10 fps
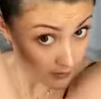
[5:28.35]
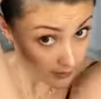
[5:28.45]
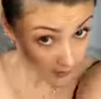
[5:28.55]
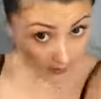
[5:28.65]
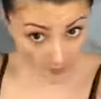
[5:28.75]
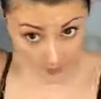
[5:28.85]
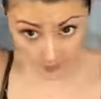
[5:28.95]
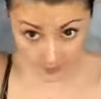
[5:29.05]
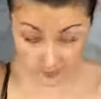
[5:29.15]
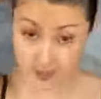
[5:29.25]
and it
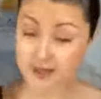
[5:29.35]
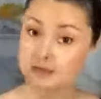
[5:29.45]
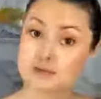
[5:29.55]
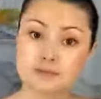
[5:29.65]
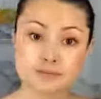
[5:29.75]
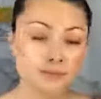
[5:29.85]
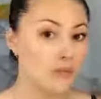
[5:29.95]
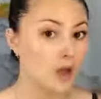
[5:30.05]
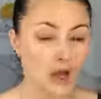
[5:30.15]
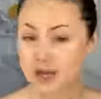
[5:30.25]
holds in place.
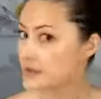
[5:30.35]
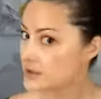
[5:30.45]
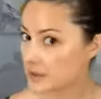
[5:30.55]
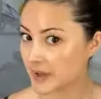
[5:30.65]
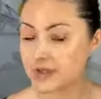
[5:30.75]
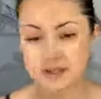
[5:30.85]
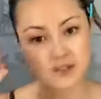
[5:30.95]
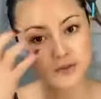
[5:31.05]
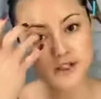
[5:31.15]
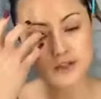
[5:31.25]
And it's super easy
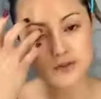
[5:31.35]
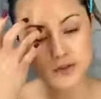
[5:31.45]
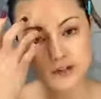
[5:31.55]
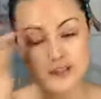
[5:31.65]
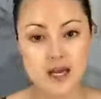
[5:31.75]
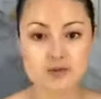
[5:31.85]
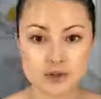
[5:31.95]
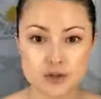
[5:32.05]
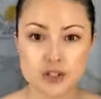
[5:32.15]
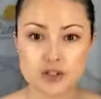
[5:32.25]
to redo during the day if
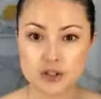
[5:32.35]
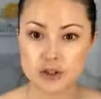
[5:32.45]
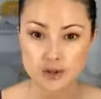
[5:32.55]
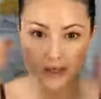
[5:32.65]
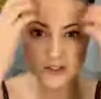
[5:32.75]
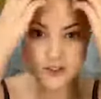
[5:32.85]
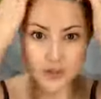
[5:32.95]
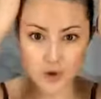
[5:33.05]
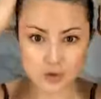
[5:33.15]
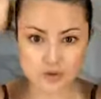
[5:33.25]
you need to, and it just
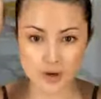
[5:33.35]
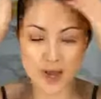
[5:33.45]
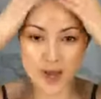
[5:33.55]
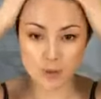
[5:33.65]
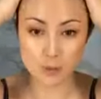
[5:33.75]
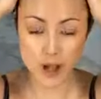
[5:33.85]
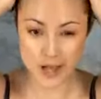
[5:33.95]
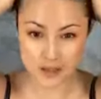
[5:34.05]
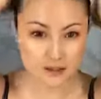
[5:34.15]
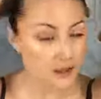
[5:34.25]
holds your hair
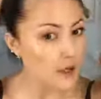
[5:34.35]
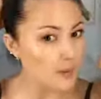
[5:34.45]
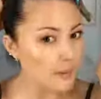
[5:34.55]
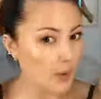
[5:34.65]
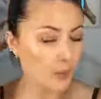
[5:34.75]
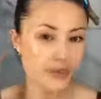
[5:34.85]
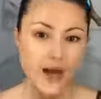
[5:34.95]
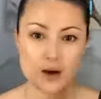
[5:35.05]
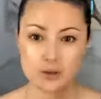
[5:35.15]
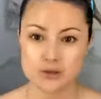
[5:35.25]
well, but
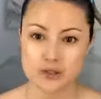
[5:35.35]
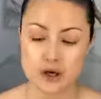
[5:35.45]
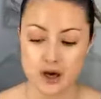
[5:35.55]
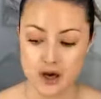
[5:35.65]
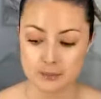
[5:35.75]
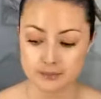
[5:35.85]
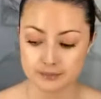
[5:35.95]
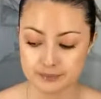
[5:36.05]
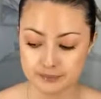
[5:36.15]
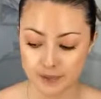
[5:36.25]
without
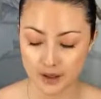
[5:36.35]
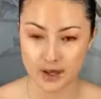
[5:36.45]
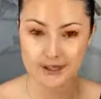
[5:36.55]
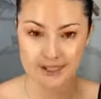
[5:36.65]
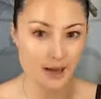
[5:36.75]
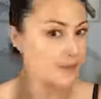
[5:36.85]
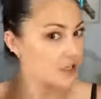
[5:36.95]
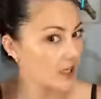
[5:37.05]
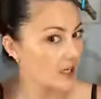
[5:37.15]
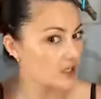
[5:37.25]
like
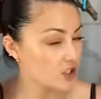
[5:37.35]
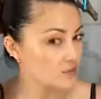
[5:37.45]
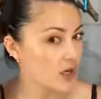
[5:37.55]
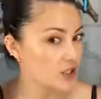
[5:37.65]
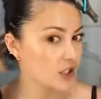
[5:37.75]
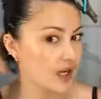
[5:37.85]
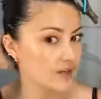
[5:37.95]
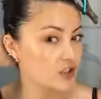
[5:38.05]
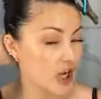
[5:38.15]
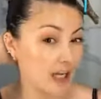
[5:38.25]
damaging it. It's just much kind
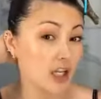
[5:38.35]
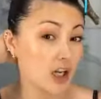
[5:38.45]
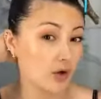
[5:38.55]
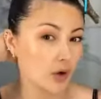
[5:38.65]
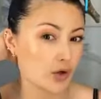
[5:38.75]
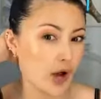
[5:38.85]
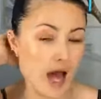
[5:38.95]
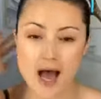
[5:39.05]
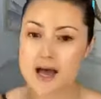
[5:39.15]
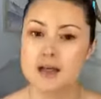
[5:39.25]
of gentler on your
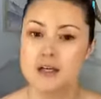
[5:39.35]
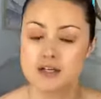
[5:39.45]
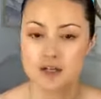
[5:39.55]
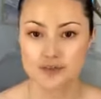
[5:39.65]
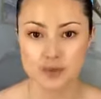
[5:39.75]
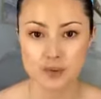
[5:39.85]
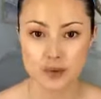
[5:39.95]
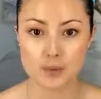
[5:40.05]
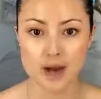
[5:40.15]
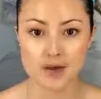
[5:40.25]
hair. So if you want
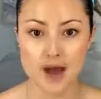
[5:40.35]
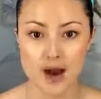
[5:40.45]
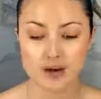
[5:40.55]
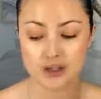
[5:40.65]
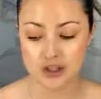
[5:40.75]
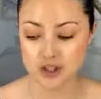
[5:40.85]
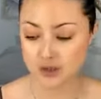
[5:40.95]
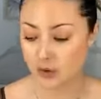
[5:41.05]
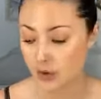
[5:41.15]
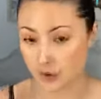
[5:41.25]
to wear your hair in a
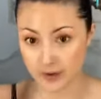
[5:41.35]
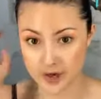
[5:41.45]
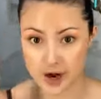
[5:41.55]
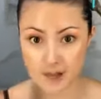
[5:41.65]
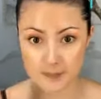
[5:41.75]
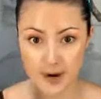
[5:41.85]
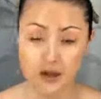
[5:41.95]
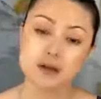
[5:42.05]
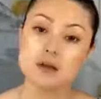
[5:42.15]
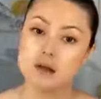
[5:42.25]
chignon or in a high bun,